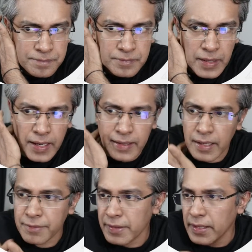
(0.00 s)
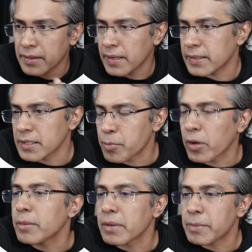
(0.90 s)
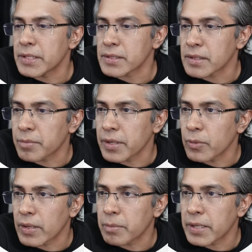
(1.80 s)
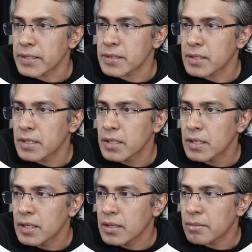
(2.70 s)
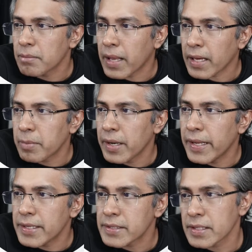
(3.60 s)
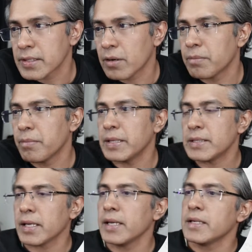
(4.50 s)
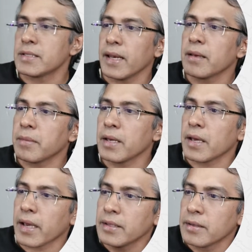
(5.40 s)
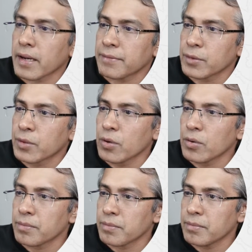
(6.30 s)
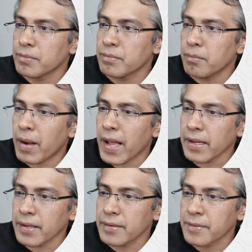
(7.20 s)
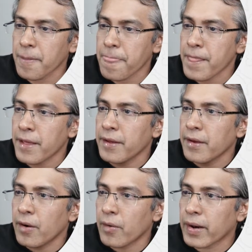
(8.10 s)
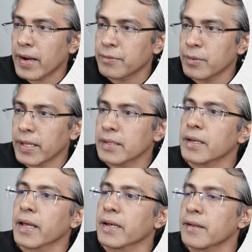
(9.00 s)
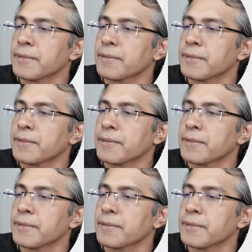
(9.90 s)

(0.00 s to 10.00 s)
I feel at this point my pieces are pretty well placed. Black played a6. Now basically he's telling me either I have to go back or I have to take the knight.